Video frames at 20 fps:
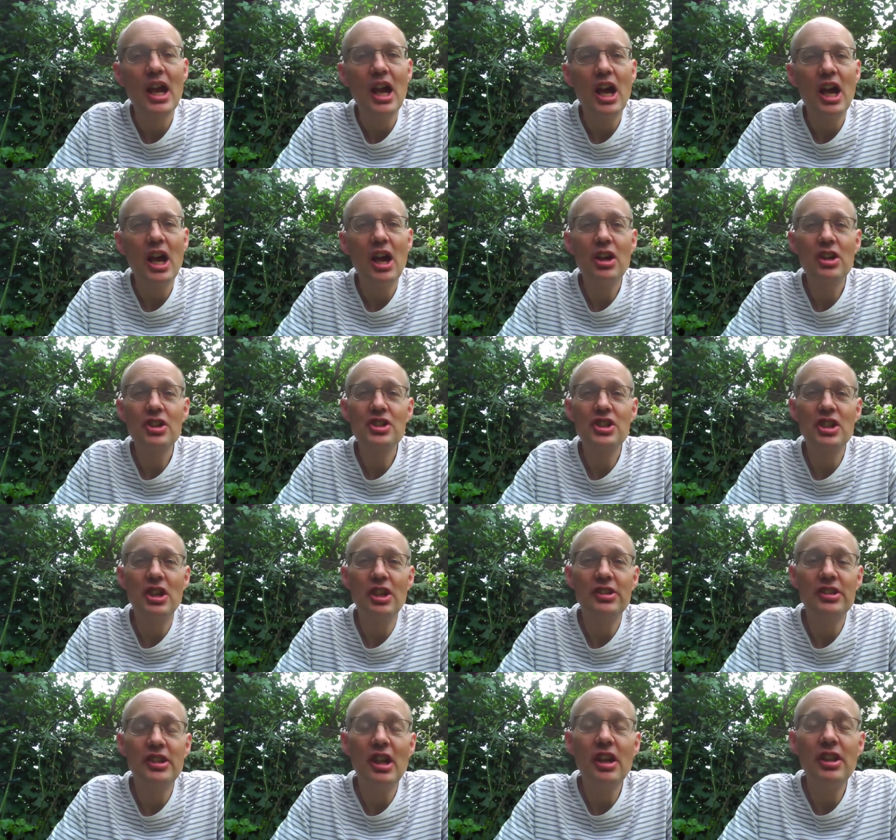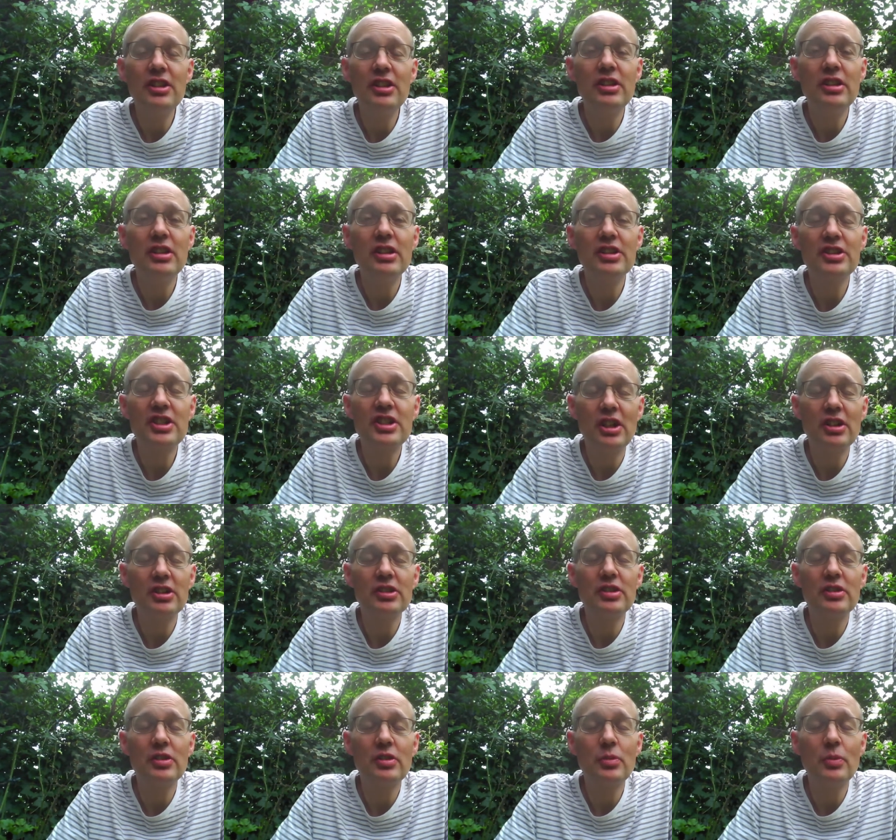Our shutdown, shut,
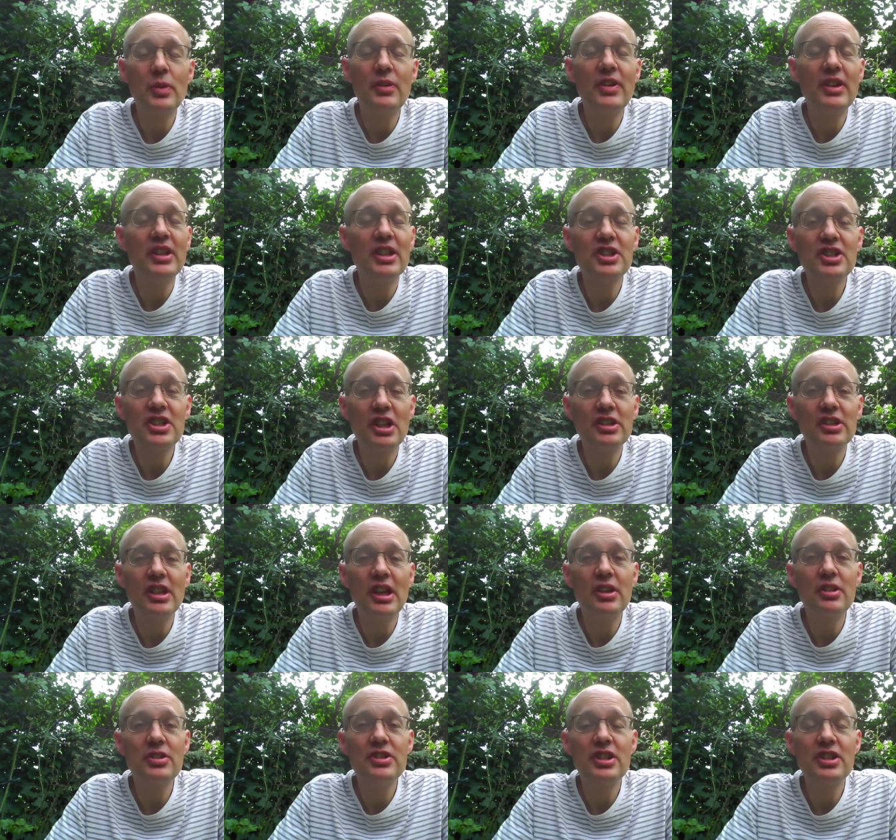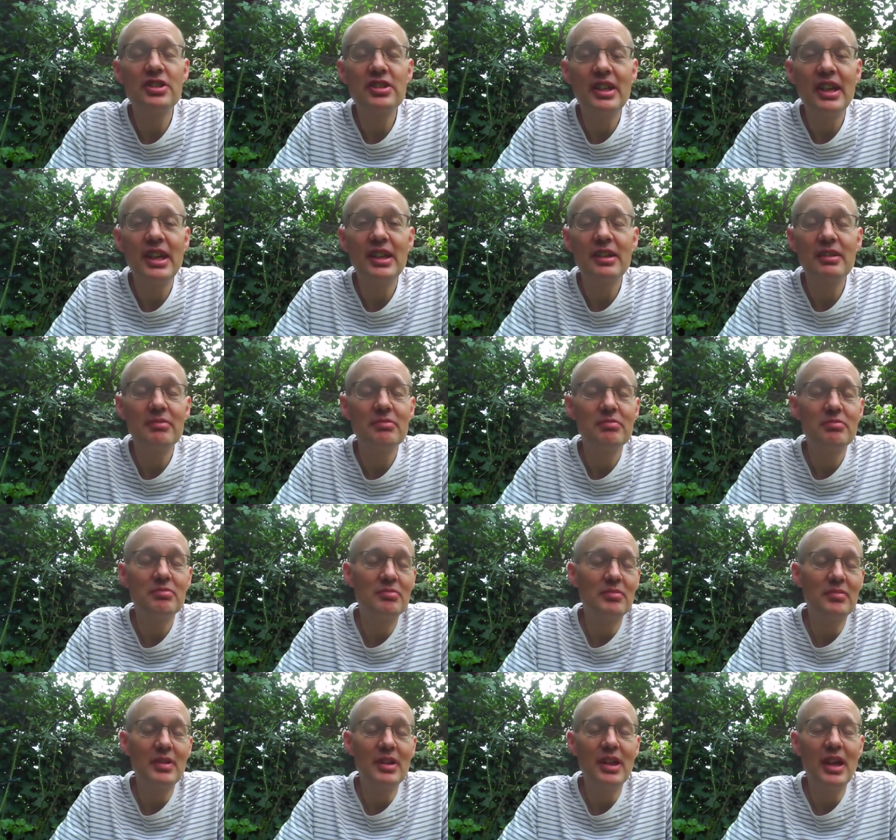we've had a shutdown just like
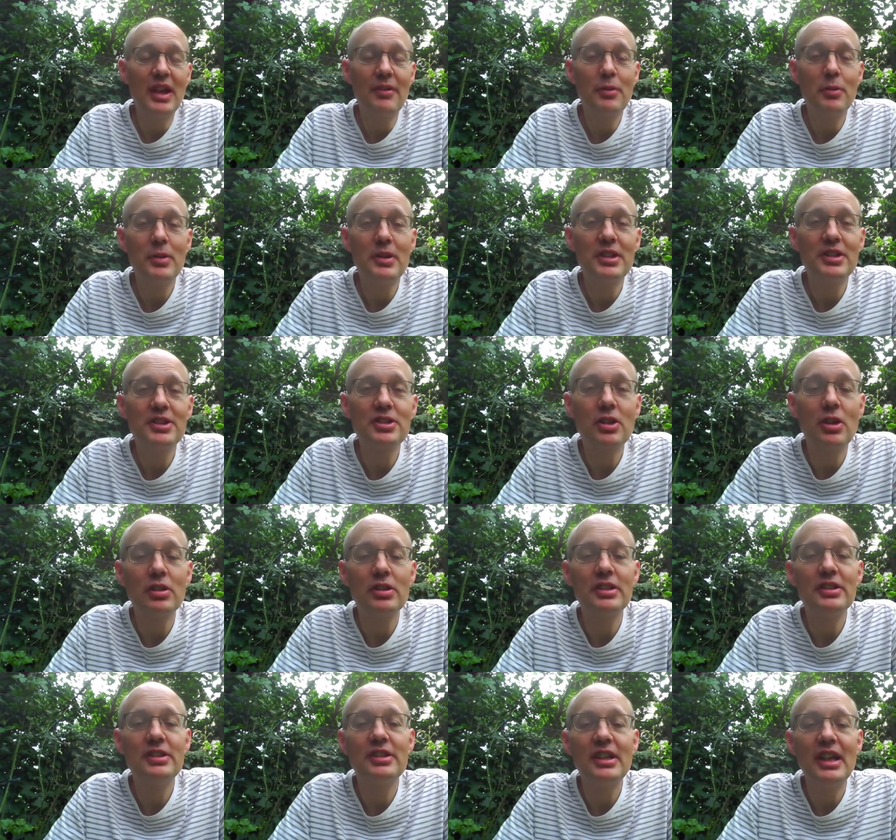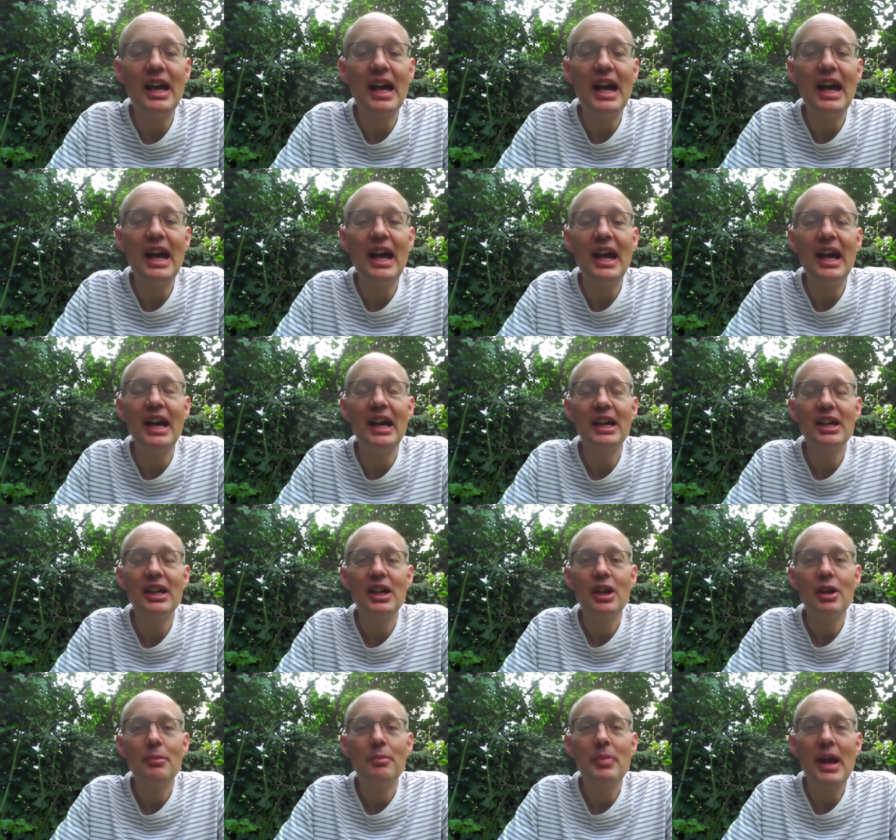everyone in Scotland. Uh,
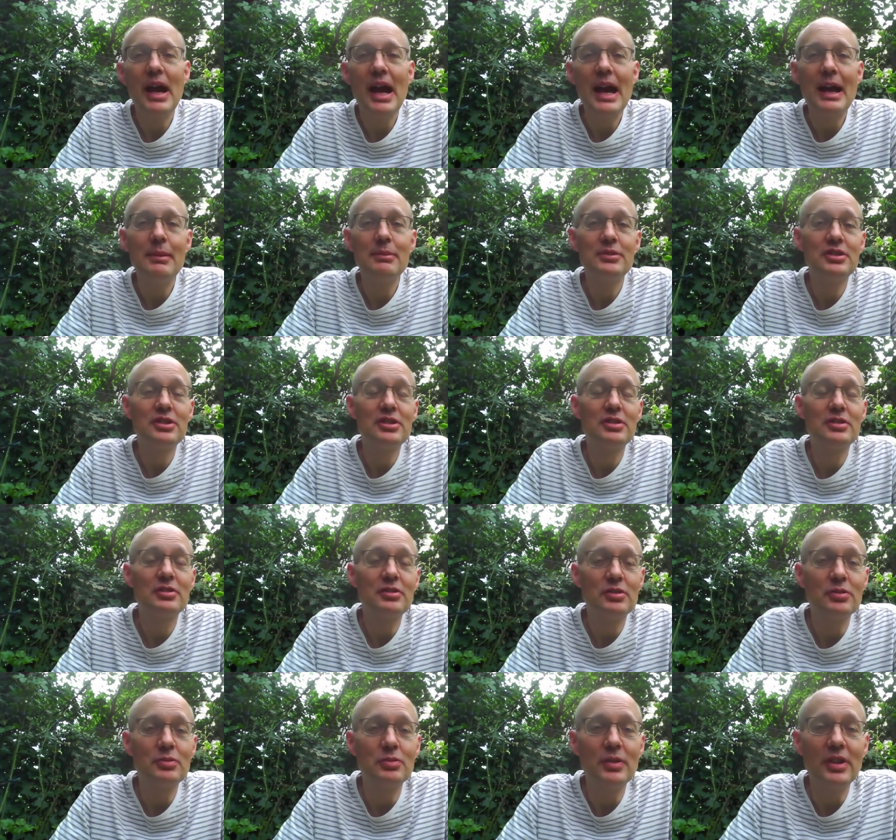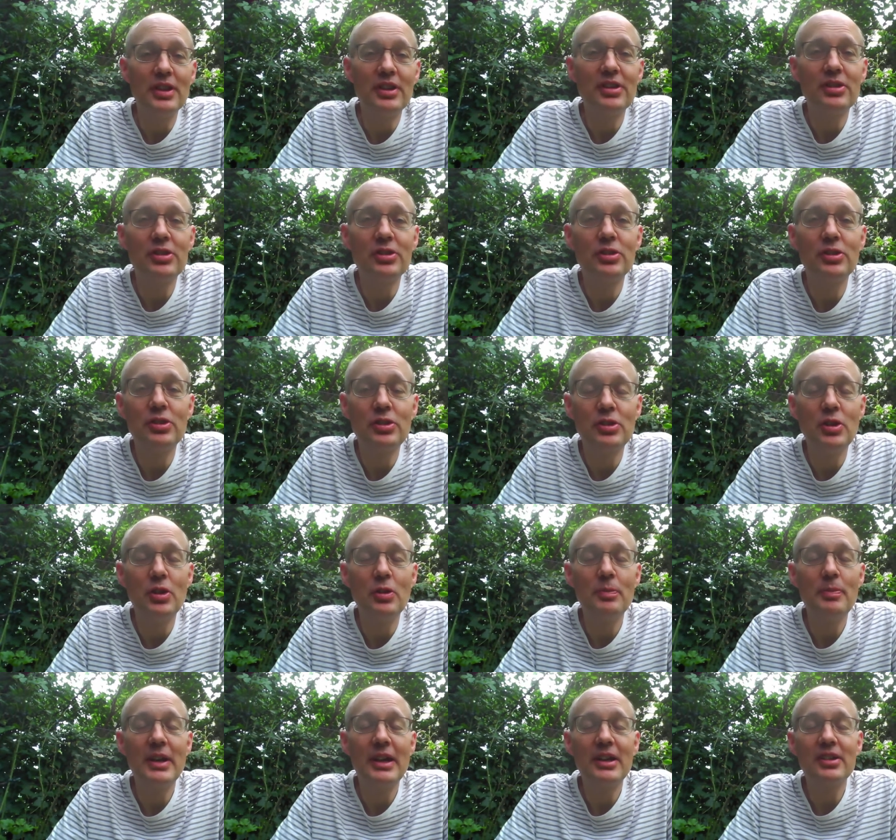perhaps with two
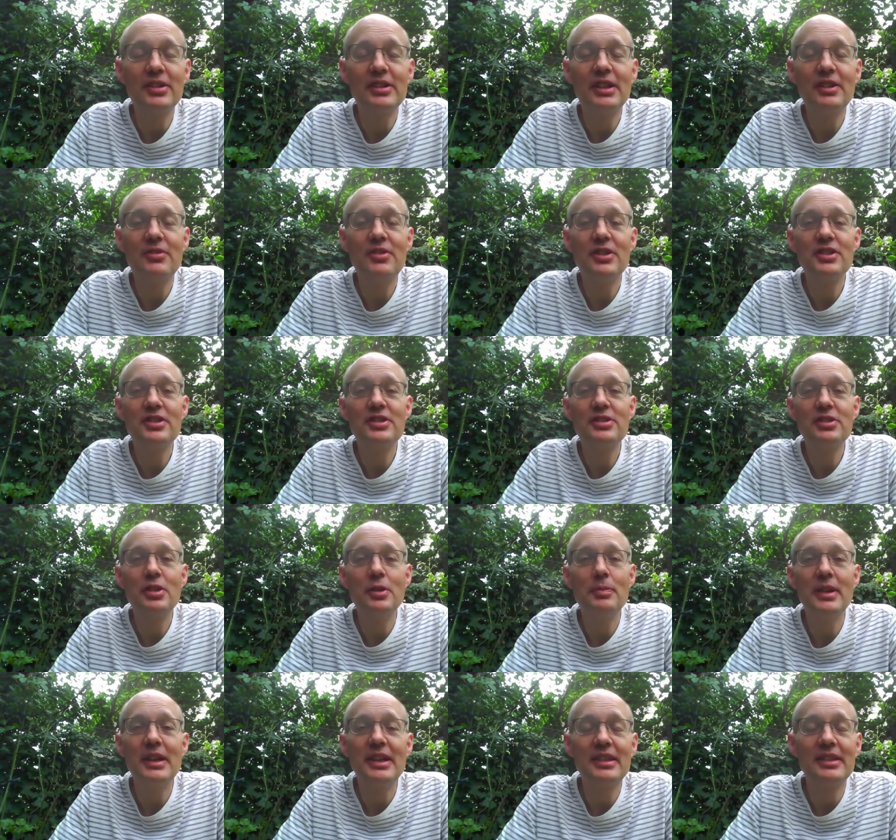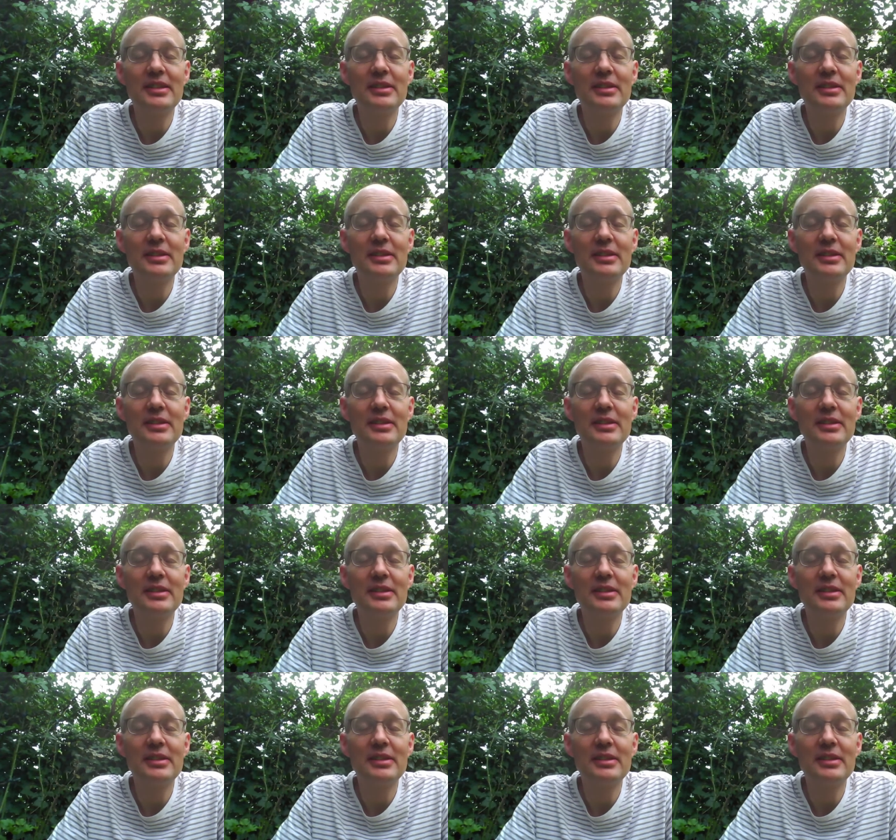bigger difference, two big